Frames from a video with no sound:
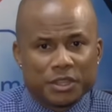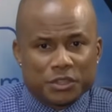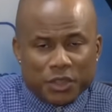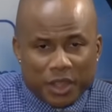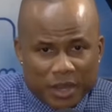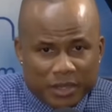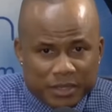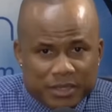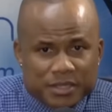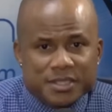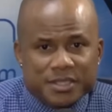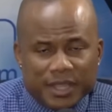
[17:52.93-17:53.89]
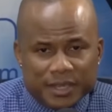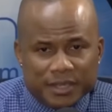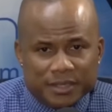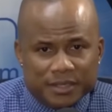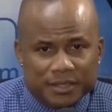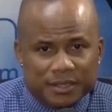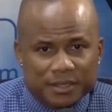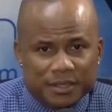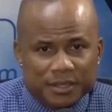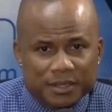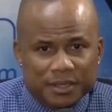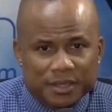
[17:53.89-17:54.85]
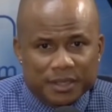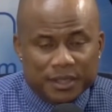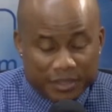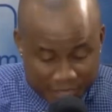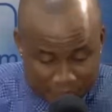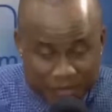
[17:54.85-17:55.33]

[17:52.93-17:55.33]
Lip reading: to understand that